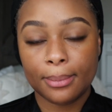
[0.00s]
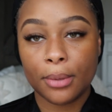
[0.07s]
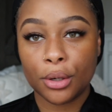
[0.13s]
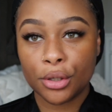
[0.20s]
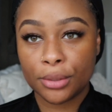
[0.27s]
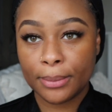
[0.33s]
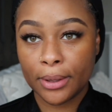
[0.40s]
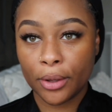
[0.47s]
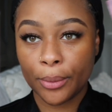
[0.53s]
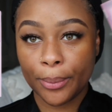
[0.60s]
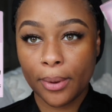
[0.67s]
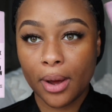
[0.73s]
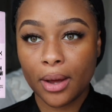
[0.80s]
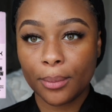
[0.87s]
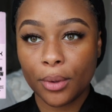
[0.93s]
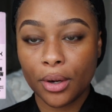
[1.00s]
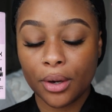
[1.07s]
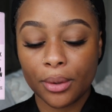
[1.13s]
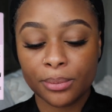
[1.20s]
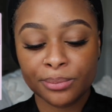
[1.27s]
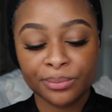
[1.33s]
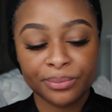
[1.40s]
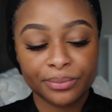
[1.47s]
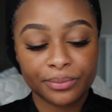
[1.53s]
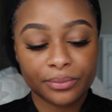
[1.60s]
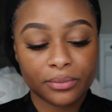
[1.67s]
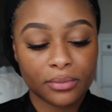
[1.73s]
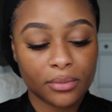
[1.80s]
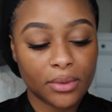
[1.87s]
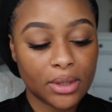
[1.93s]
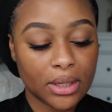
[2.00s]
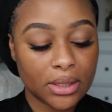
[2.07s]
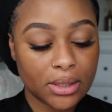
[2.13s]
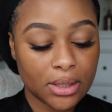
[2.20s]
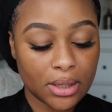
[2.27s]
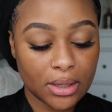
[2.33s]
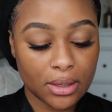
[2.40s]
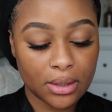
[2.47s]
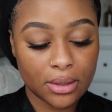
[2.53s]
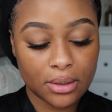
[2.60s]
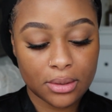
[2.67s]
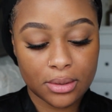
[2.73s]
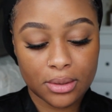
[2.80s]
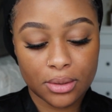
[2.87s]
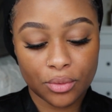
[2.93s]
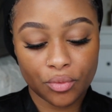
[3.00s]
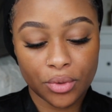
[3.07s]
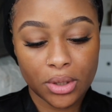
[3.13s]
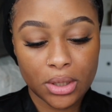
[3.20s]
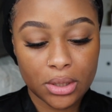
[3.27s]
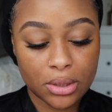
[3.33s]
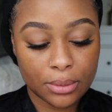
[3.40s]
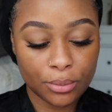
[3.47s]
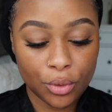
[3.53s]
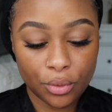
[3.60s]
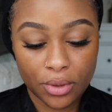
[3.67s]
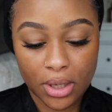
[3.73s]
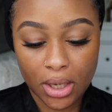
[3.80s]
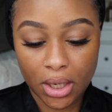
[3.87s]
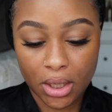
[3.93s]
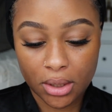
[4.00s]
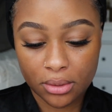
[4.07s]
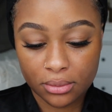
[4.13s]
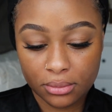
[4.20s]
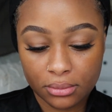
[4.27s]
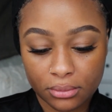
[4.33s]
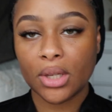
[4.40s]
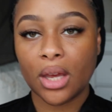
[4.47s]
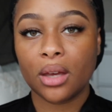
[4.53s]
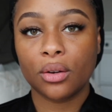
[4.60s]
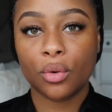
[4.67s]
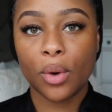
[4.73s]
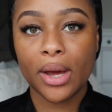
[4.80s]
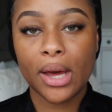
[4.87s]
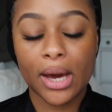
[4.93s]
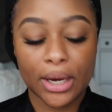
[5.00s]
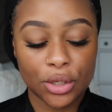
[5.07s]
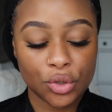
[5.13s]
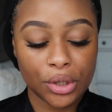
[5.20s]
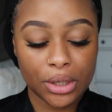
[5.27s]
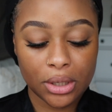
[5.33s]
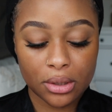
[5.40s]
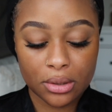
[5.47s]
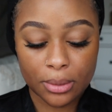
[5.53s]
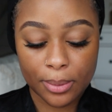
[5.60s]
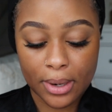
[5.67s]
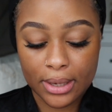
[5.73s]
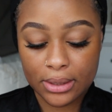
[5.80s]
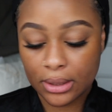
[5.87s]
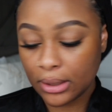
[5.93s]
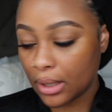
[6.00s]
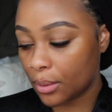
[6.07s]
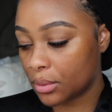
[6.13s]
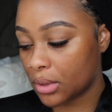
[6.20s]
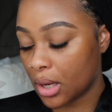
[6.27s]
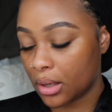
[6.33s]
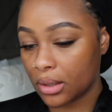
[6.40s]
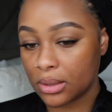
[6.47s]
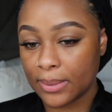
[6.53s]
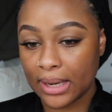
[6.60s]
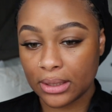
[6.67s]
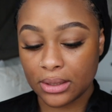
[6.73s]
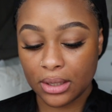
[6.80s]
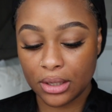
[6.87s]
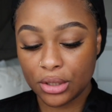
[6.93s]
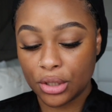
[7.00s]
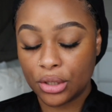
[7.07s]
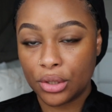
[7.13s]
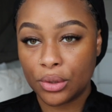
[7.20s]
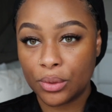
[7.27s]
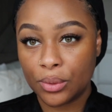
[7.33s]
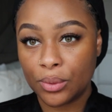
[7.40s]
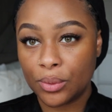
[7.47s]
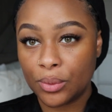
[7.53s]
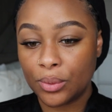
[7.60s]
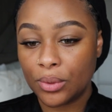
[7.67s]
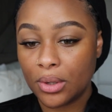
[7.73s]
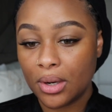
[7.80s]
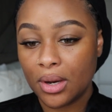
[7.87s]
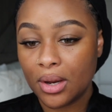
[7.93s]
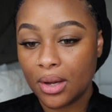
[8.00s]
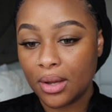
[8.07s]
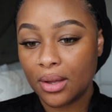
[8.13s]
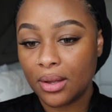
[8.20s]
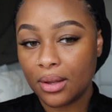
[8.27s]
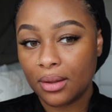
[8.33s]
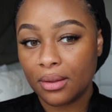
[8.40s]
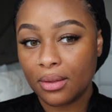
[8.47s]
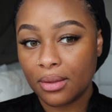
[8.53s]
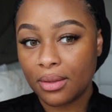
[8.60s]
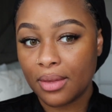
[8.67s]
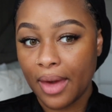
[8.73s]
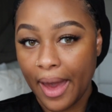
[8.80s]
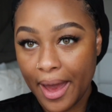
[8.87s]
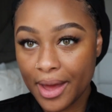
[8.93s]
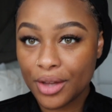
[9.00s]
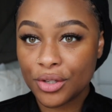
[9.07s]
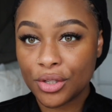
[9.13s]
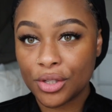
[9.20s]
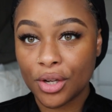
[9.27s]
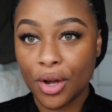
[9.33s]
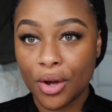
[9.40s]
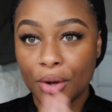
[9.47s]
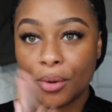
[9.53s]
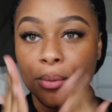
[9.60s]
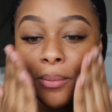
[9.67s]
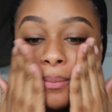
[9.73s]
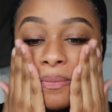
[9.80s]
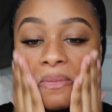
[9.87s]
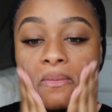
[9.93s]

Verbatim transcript: Marshmallow Primer. This is really smoothing and quite hydrating. Surprisingly, I was not expecting it to do that, so.